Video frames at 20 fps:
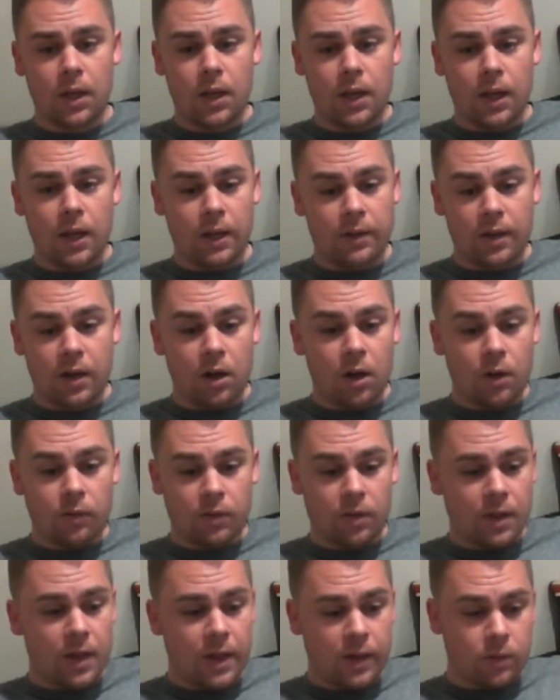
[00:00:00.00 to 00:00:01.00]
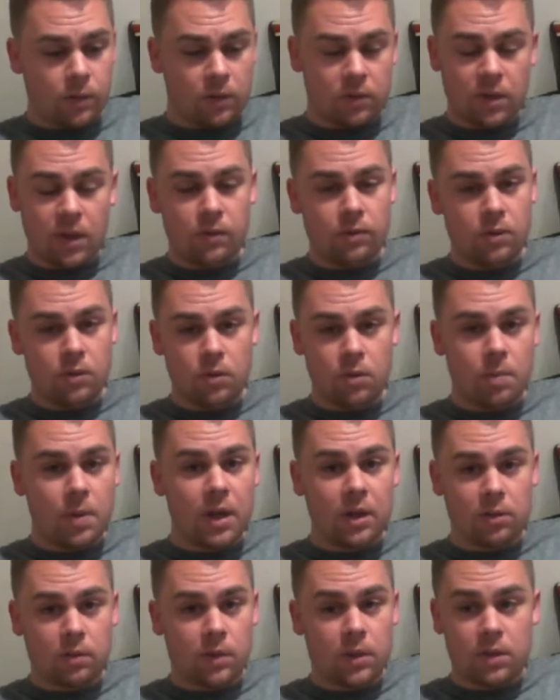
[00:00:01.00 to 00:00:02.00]
and then after that it was saving all the
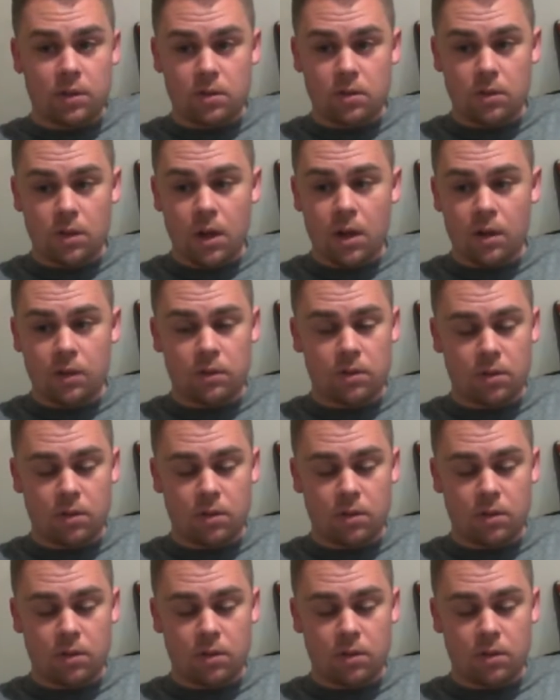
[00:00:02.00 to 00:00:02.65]
best weeks to last.